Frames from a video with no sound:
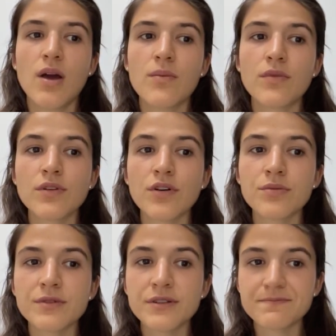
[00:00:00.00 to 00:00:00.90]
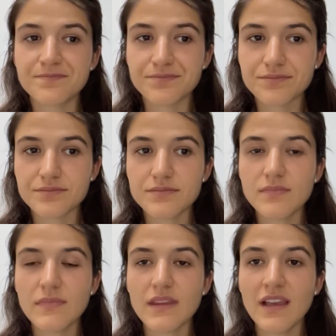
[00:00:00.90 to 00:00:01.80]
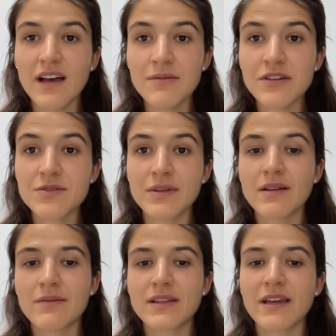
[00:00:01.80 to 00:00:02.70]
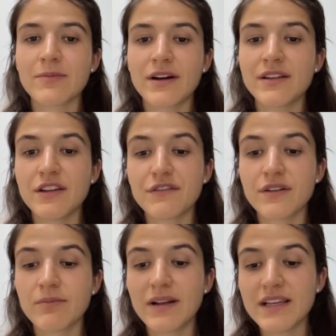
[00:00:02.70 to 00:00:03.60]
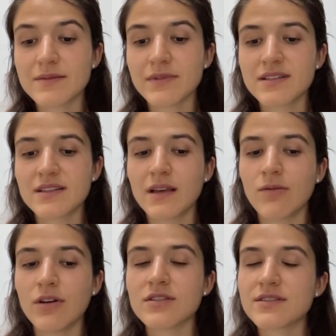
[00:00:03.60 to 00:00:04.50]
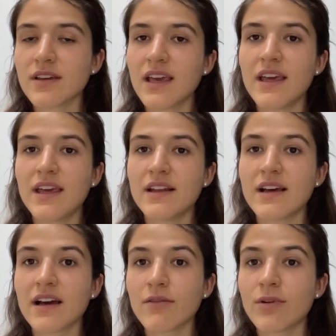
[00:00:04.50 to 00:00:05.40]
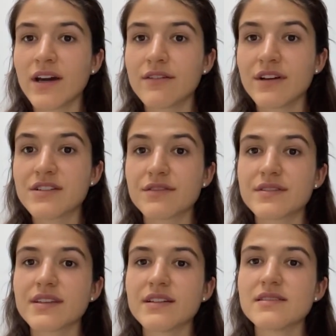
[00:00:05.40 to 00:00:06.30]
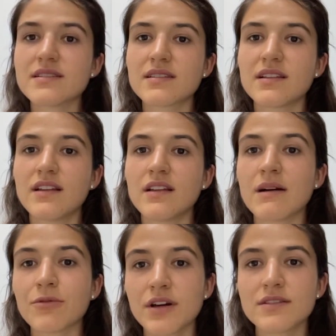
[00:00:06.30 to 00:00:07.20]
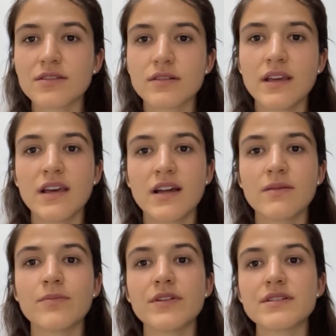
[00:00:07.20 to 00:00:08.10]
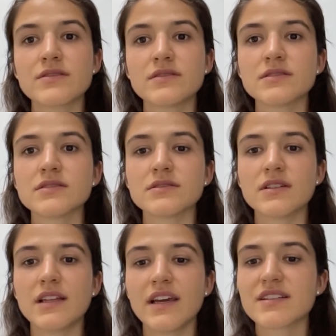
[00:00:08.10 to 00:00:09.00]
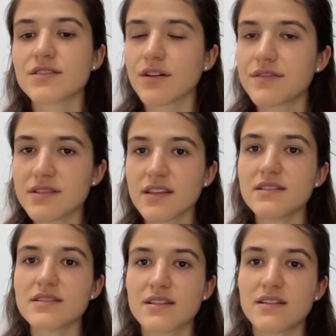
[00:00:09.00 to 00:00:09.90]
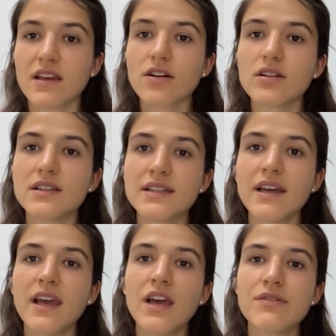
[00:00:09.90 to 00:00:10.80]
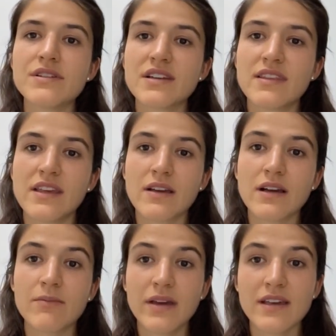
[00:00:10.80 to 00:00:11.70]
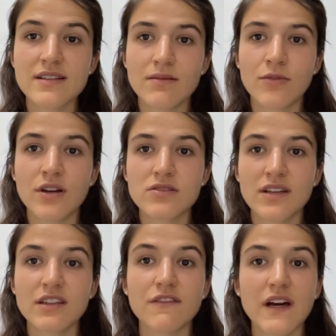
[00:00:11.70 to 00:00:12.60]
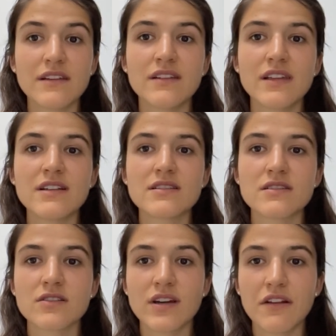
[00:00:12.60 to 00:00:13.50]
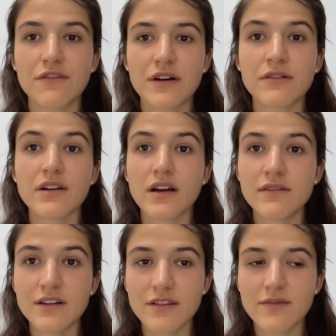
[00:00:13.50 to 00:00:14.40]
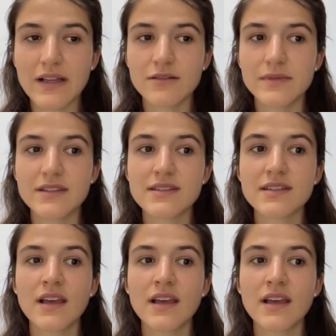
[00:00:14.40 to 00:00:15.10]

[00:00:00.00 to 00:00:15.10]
moreover uh, because we take part in different placements then we also gain a wide range of skills laboratory and personal or like soft skills as they call it which i think can make us a more attractive candidates is great for our career development